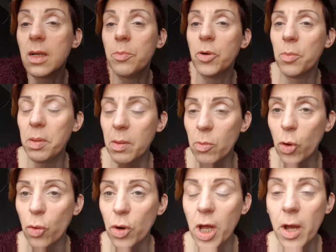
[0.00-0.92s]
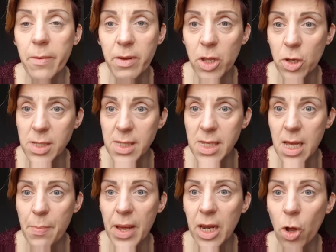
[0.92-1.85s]
Put a bit more on, hopefully you can see
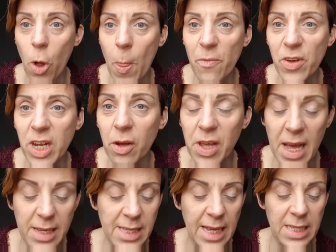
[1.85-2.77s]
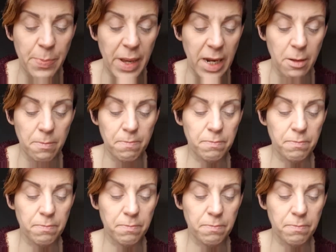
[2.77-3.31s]
it better on the video. Yes, that's better.